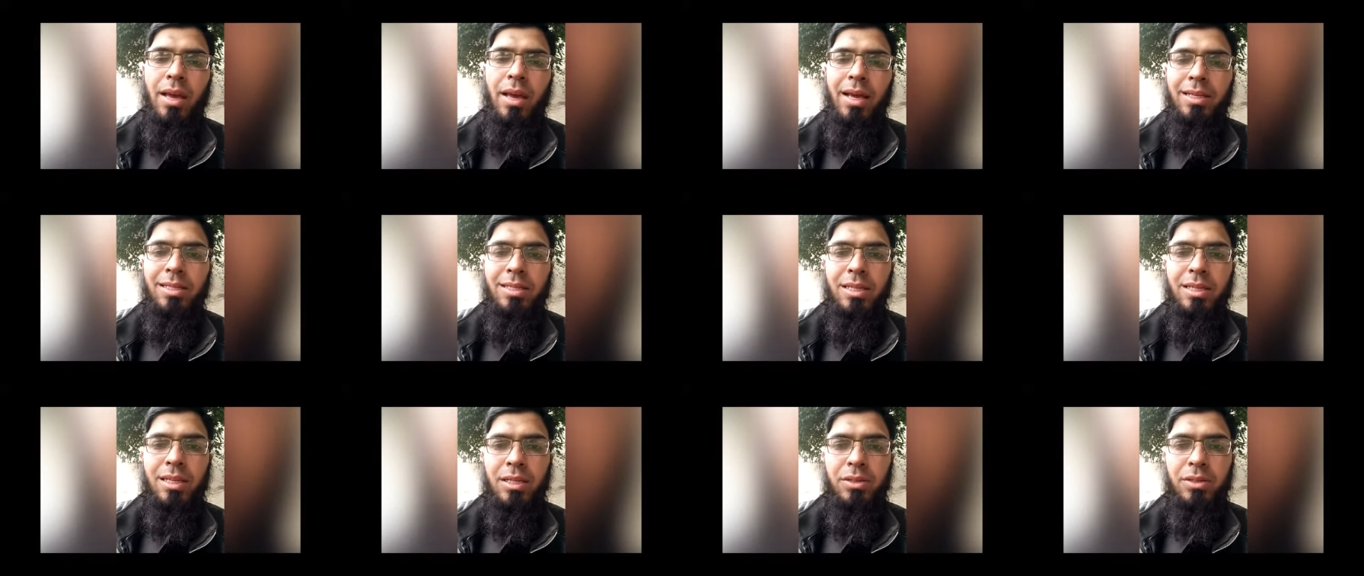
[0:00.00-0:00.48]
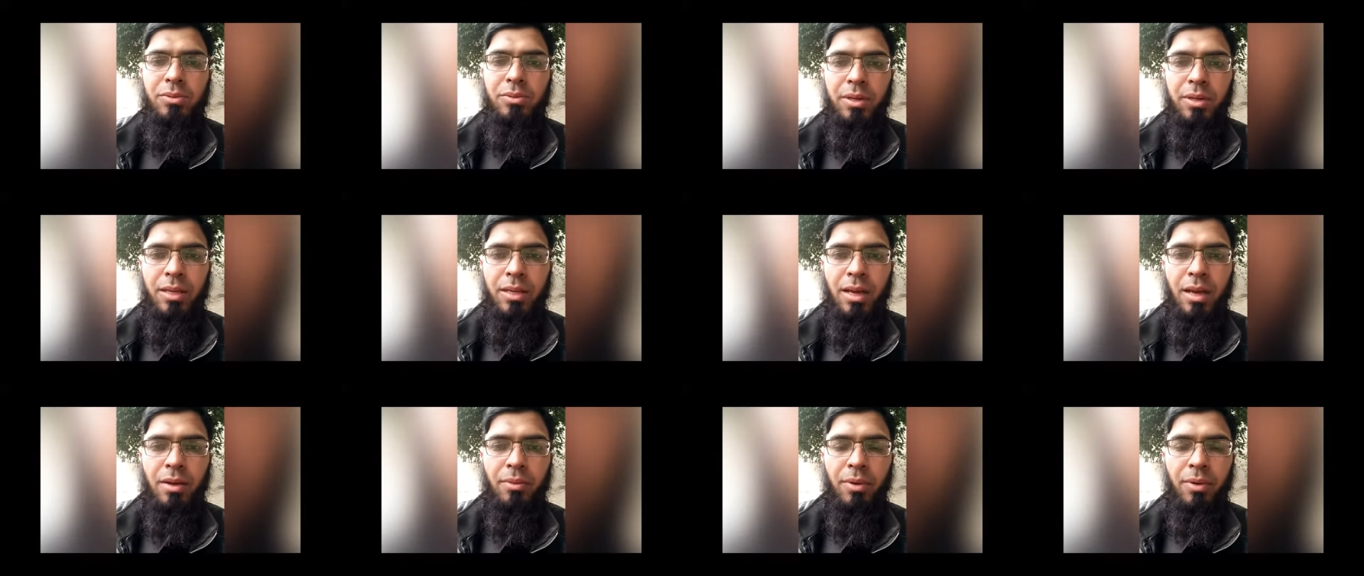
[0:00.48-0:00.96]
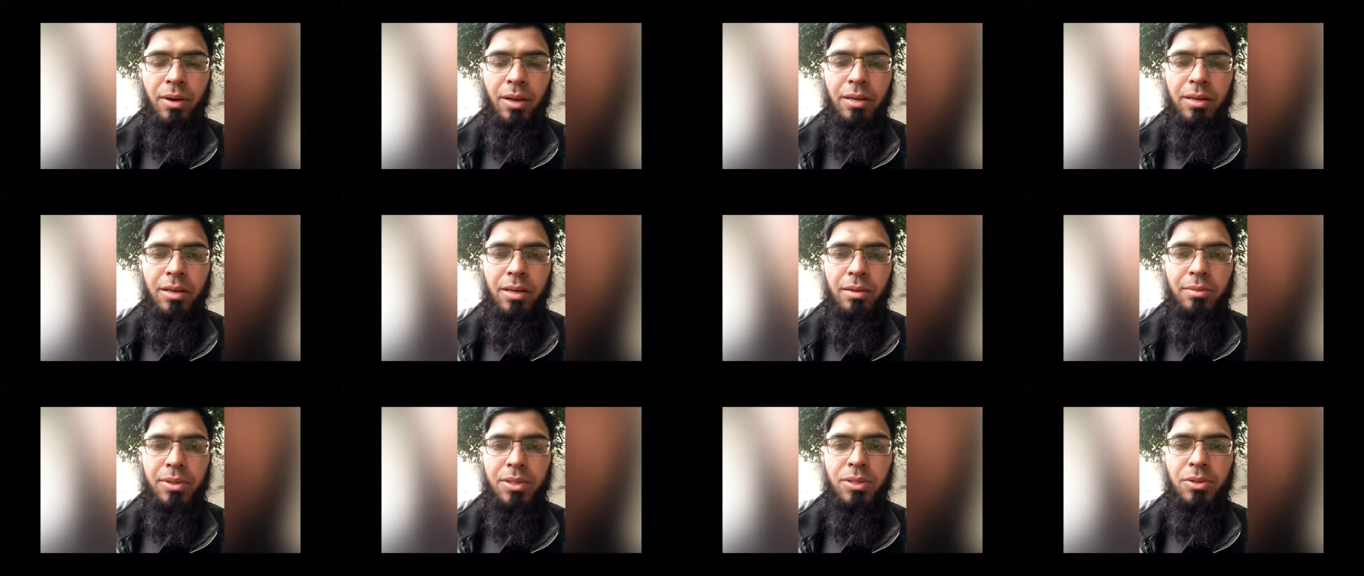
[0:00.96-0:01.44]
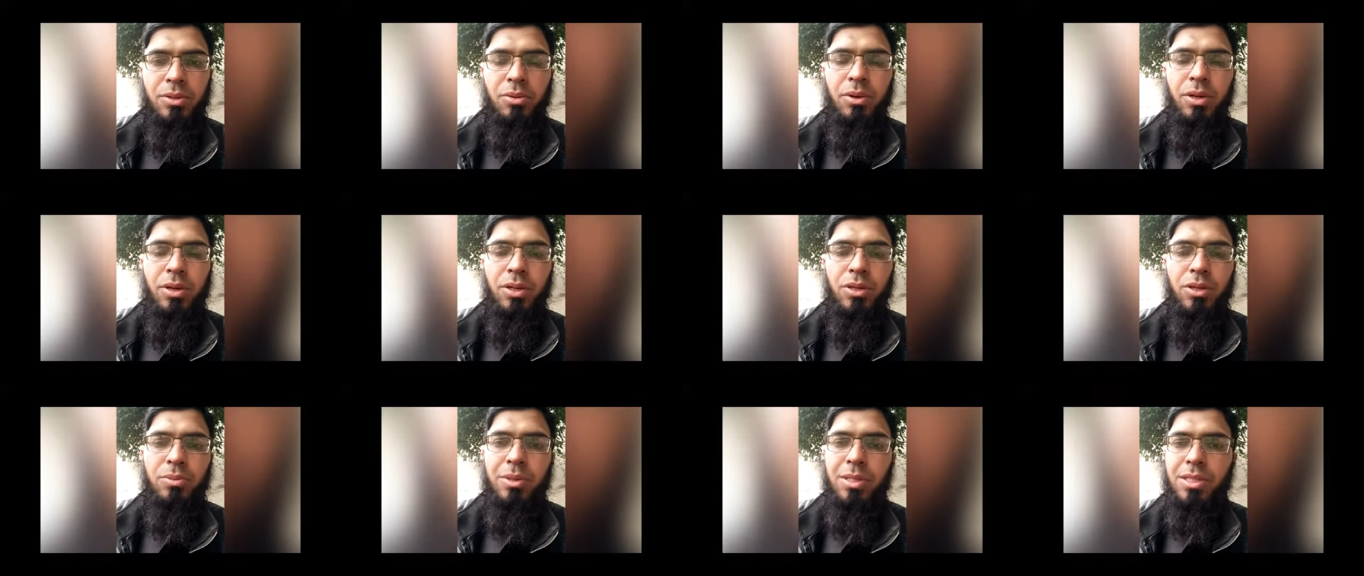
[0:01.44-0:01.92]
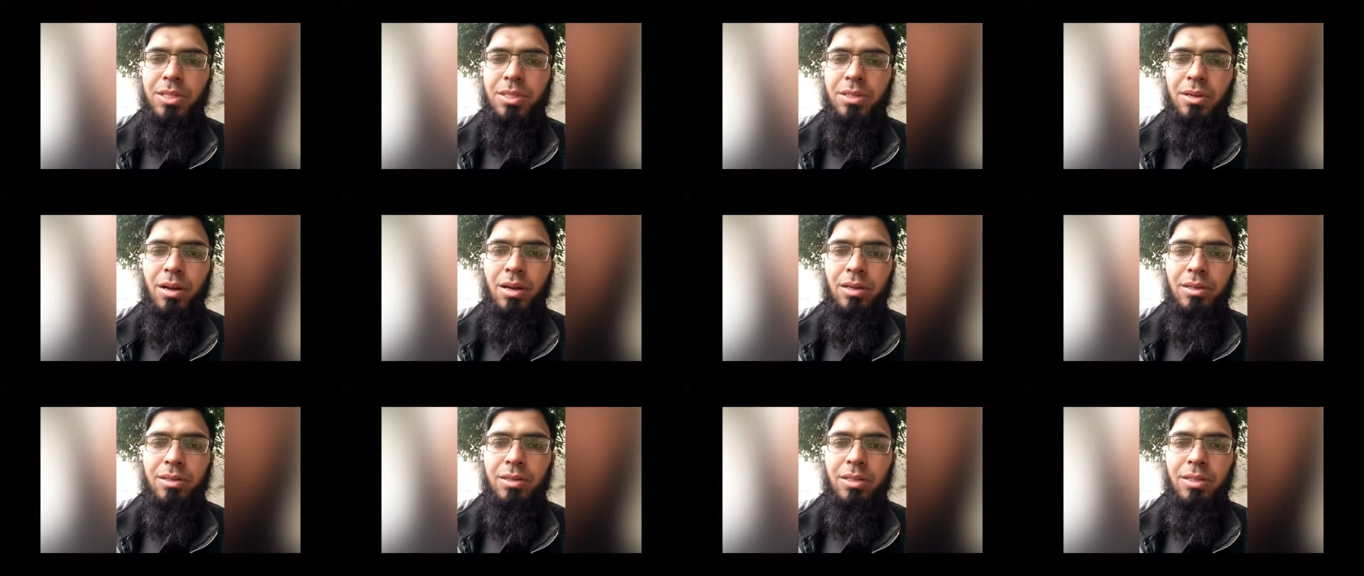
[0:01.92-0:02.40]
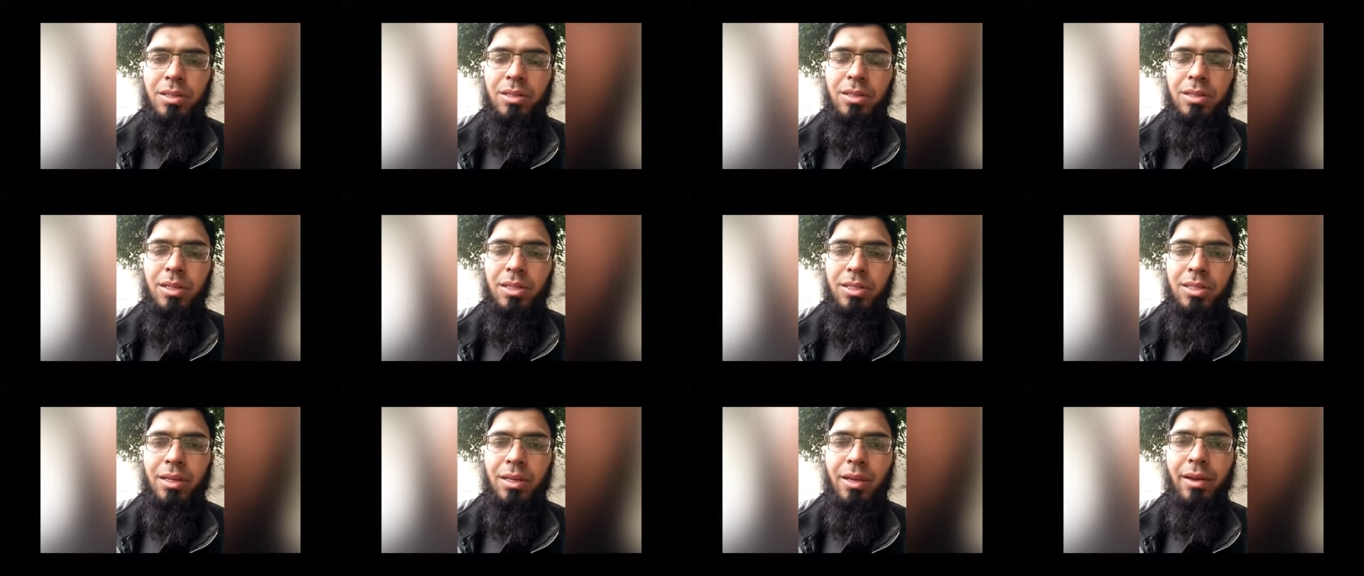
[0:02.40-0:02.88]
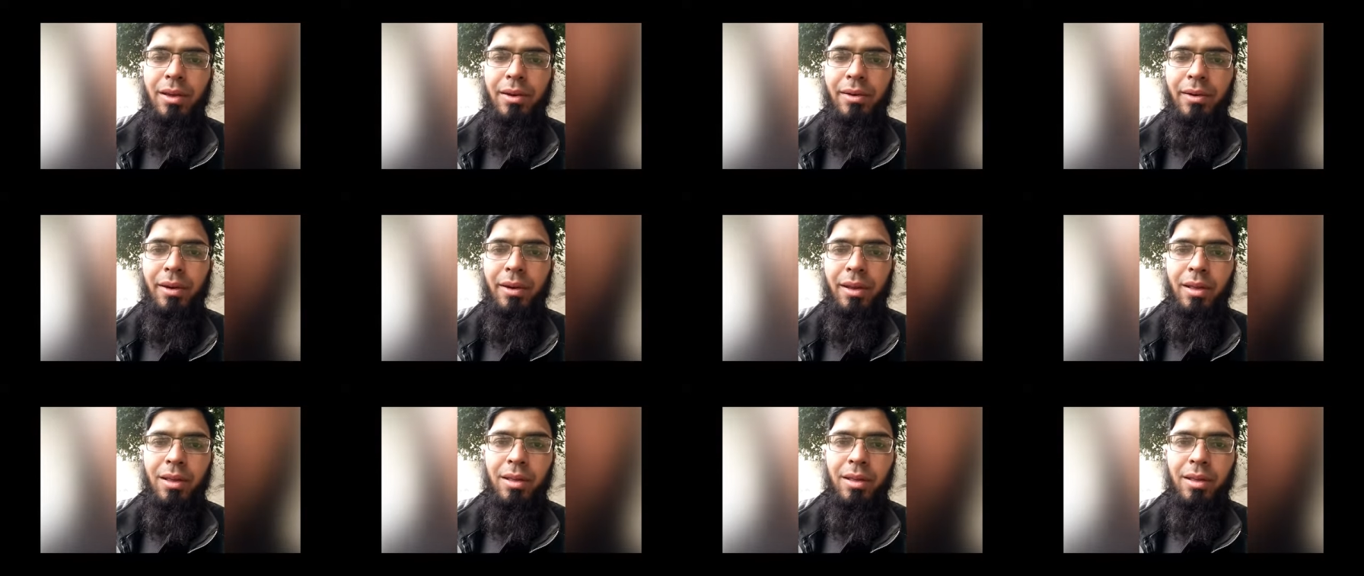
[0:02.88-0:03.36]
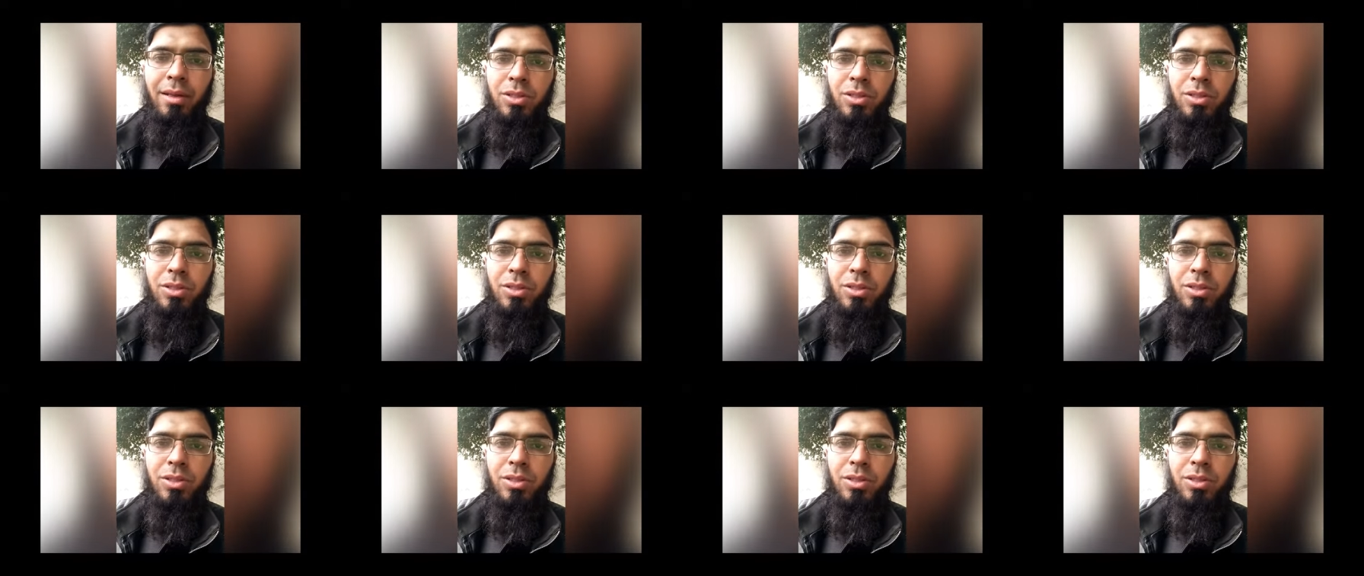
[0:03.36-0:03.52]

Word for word: as T20I World Cup is going to be started this year